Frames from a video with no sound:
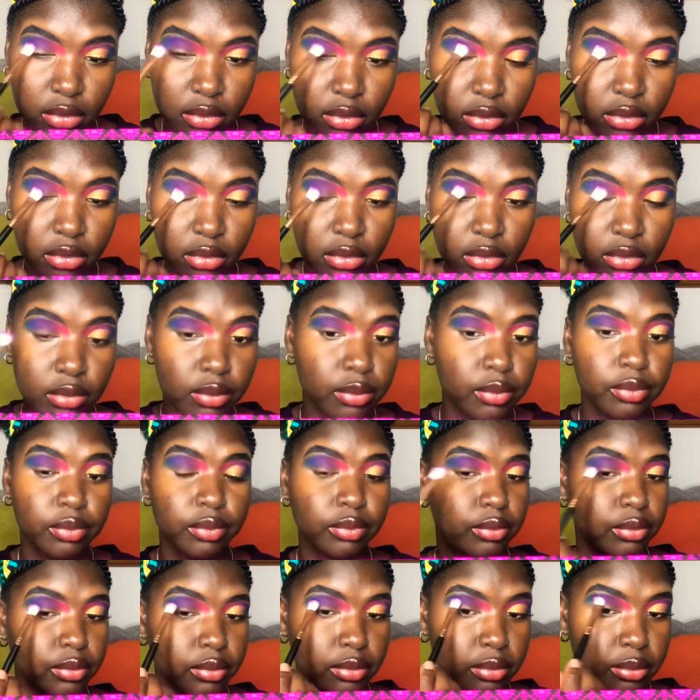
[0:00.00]
and then
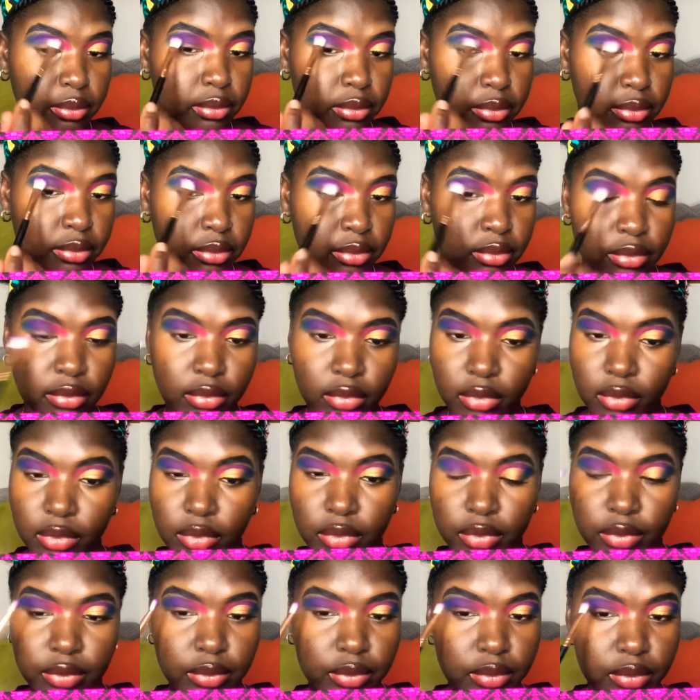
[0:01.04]
just blend it
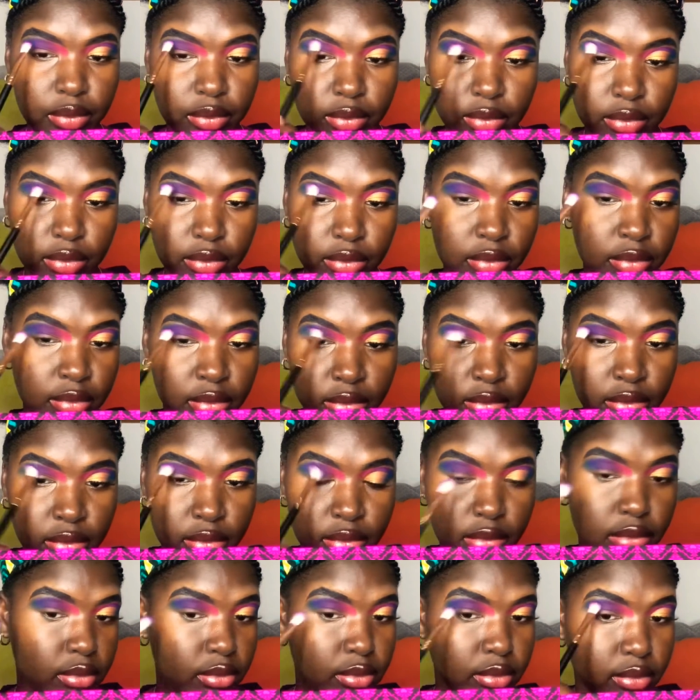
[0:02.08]
into the blue as
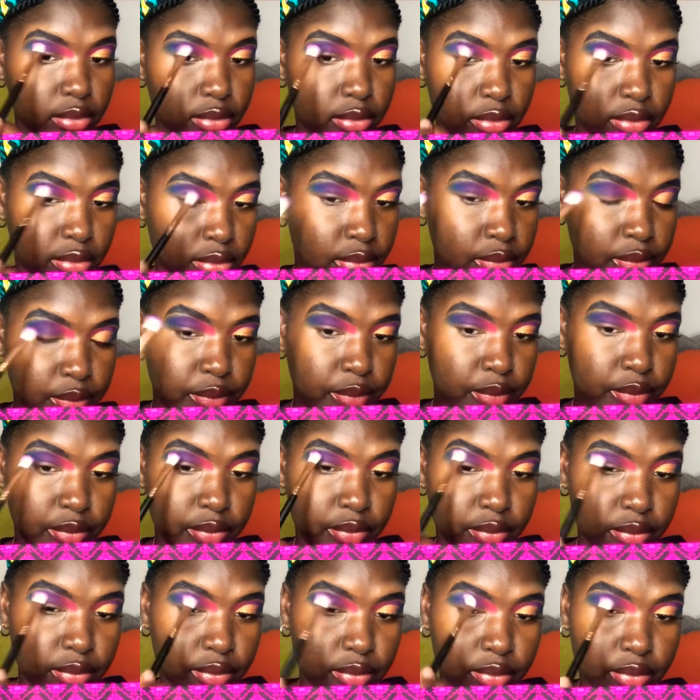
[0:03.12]
well.
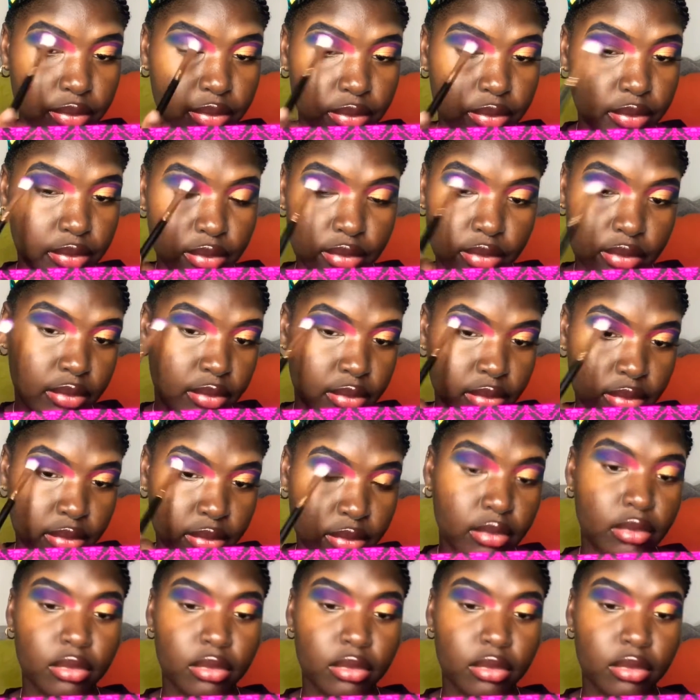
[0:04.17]
We do not want